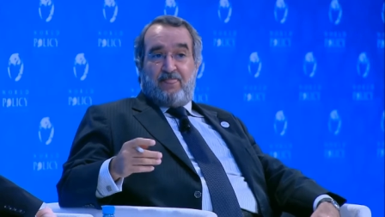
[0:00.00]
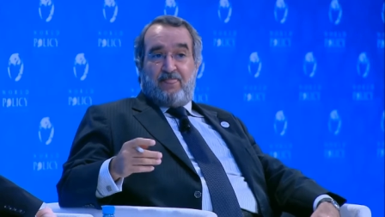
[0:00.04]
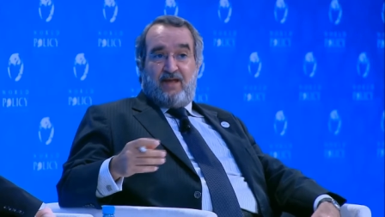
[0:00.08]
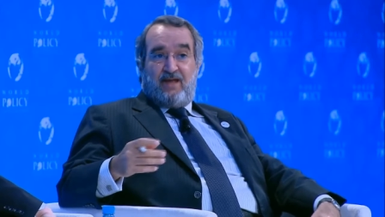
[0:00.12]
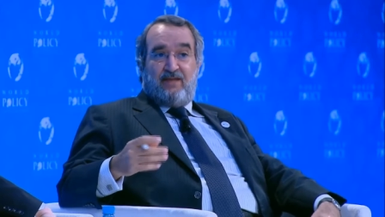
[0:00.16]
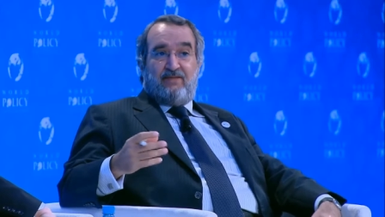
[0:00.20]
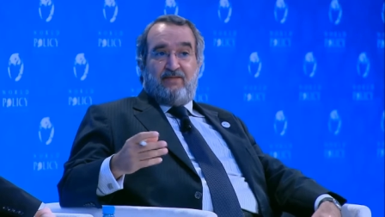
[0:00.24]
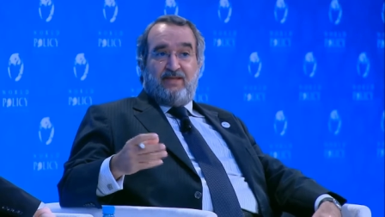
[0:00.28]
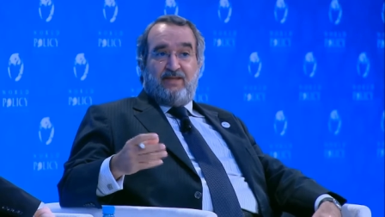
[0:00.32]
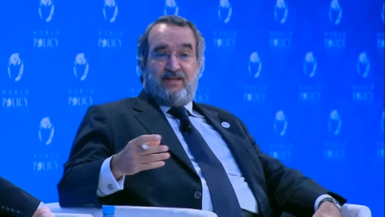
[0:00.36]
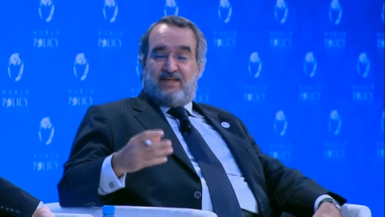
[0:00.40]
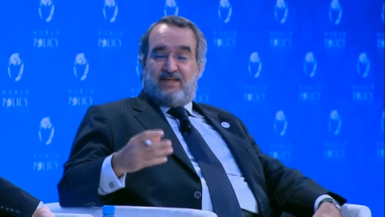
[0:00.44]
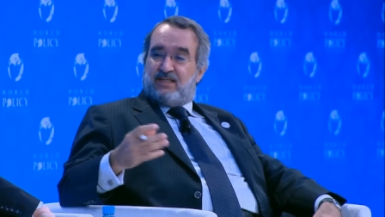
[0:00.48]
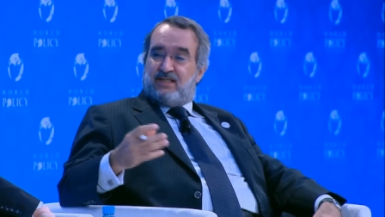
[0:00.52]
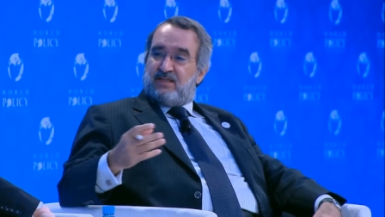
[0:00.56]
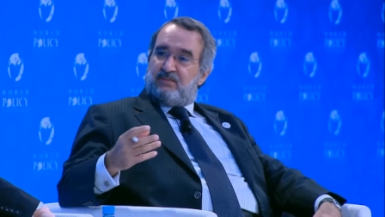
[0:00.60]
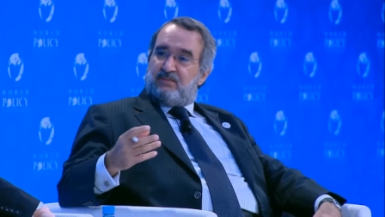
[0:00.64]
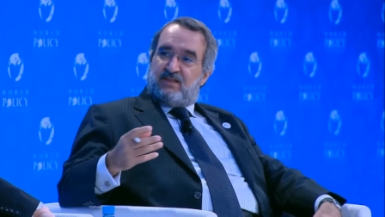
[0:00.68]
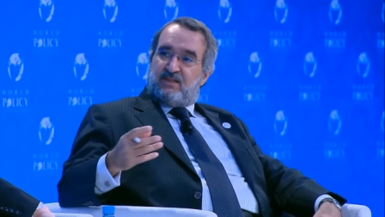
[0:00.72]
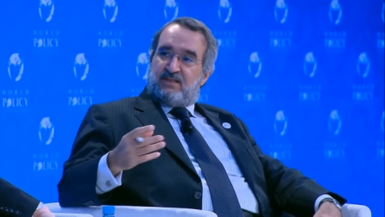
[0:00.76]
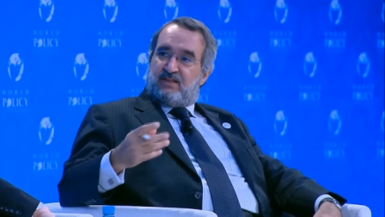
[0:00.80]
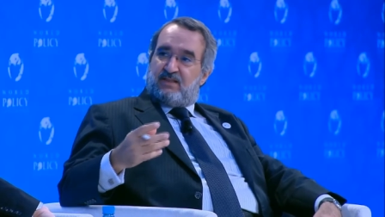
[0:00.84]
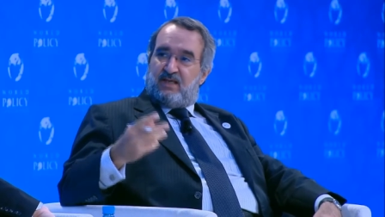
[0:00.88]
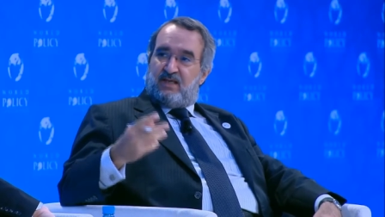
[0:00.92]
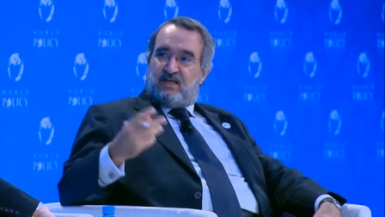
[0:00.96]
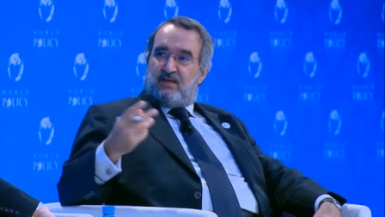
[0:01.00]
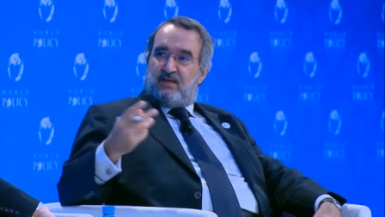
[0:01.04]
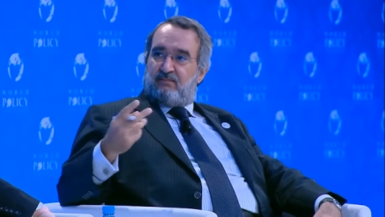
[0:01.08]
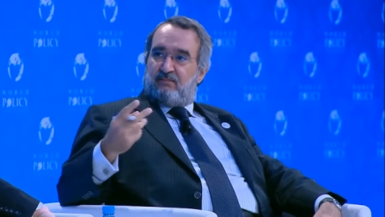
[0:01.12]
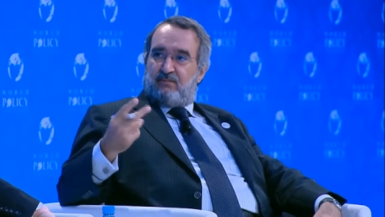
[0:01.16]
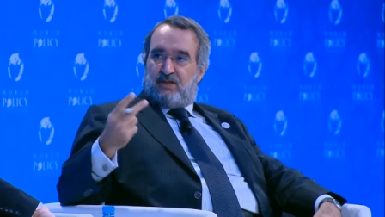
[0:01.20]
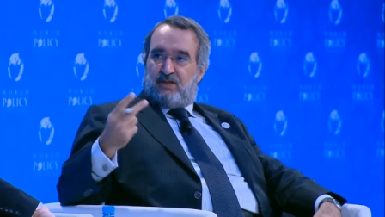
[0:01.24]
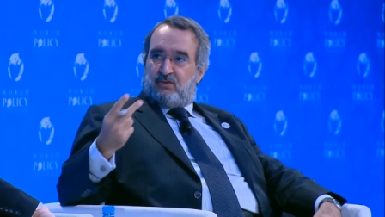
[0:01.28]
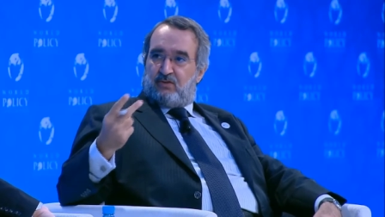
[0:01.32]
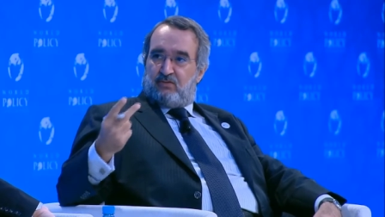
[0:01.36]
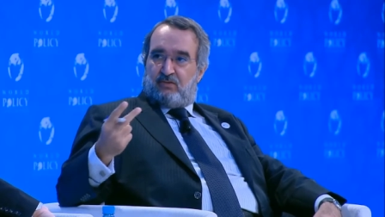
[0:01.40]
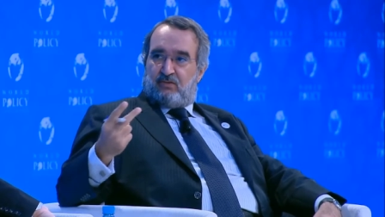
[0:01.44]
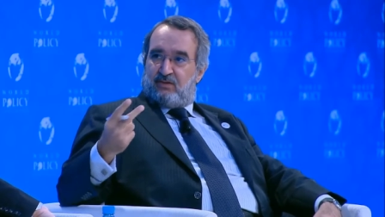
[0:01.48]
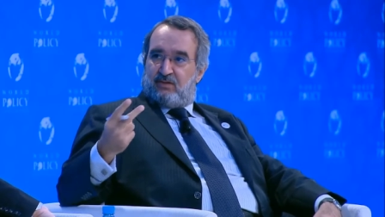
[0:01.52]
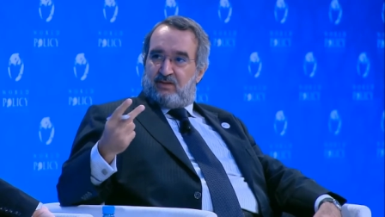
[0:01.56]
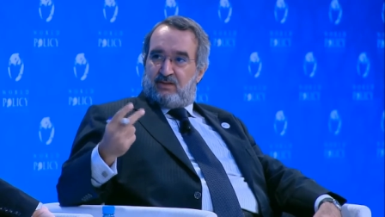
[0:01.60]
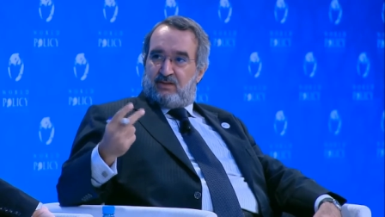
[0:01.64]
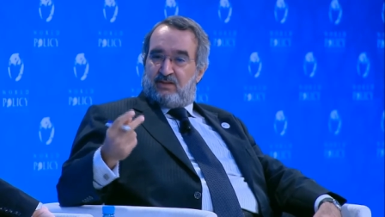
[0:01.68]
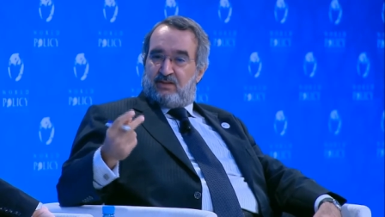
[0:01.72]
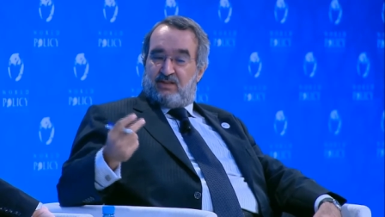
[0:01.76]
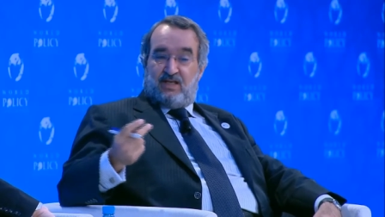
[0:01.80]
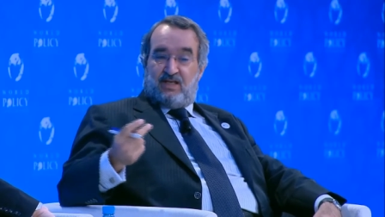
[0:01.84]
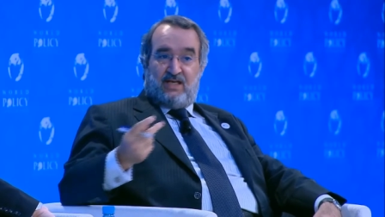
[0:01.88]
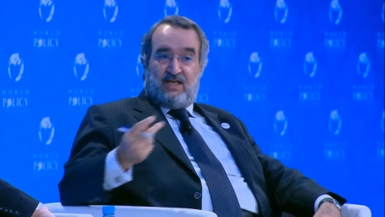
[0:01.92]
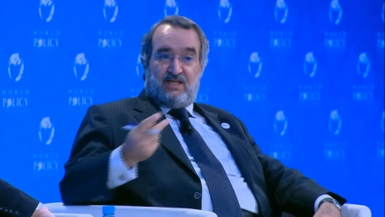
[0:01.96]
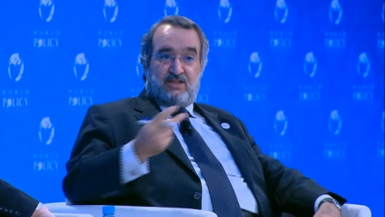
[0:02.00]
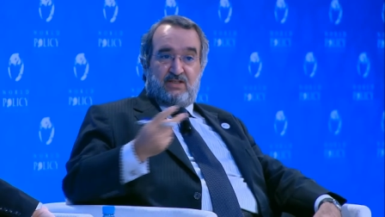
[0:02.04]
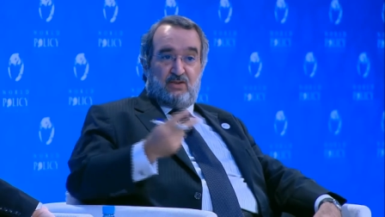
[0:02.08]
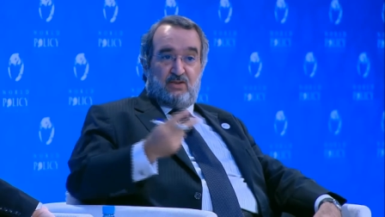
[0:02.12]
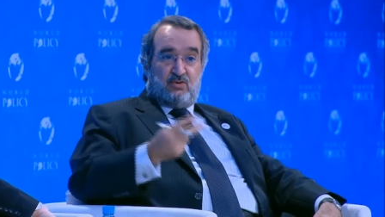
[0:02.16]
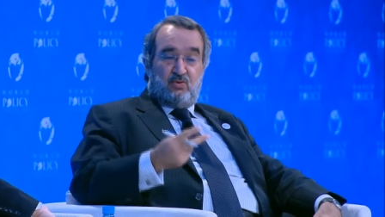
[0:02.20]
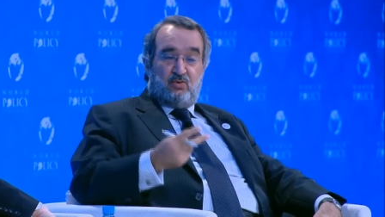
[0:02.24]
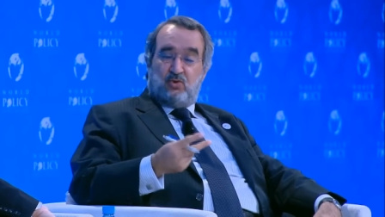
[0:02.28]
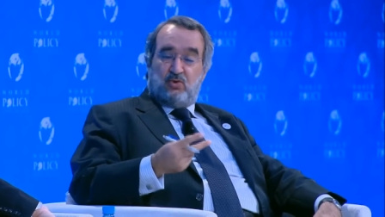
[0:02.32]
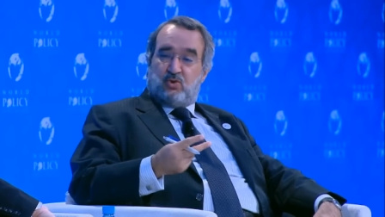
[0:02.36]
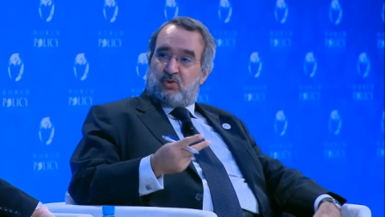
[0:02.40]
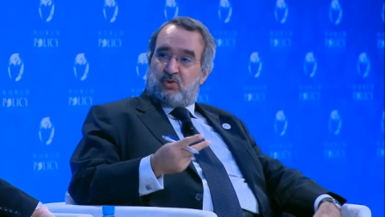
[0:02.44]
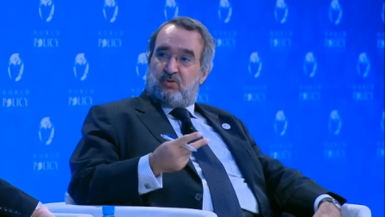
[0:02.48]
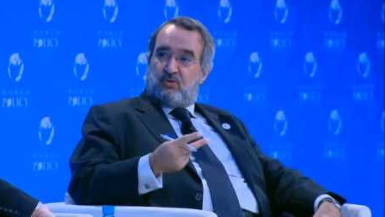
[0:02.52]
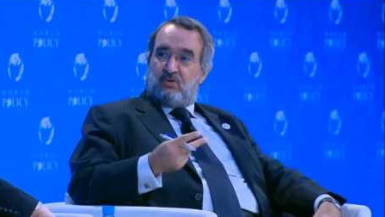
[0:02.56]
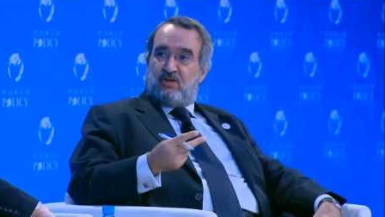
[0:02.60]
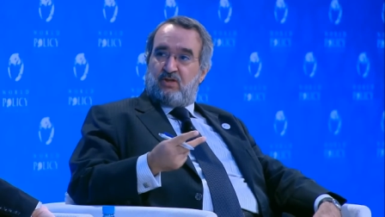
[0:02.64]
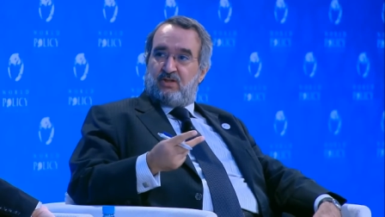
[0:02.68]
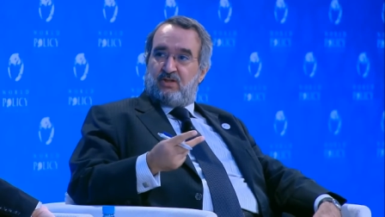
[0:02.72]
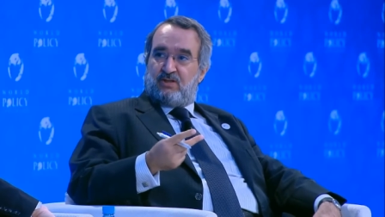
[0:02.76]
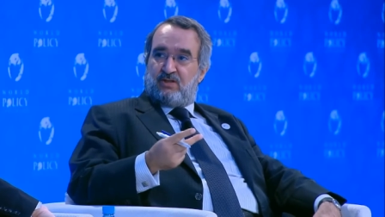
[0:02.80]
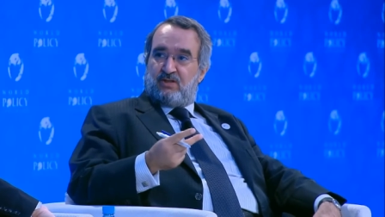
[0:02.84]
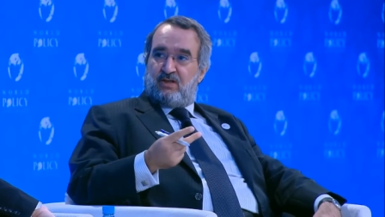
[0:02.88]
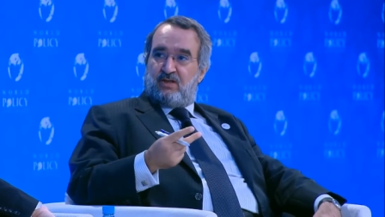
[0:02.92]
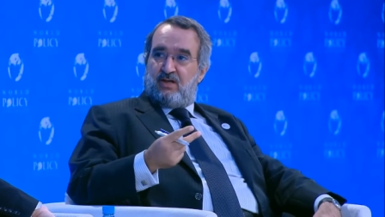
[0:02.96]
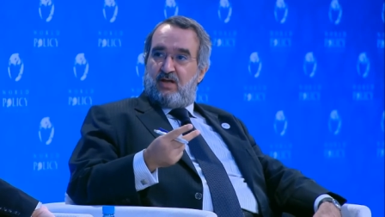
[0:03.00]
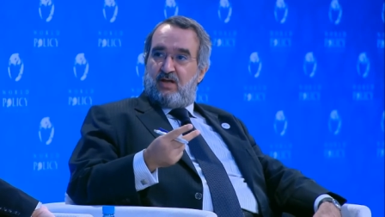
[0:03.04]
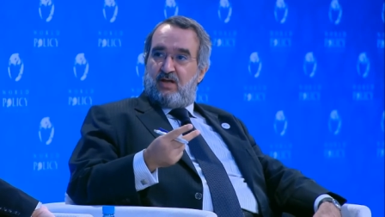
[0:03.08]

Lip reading: I think he's mistaken by two things. He has the two strongest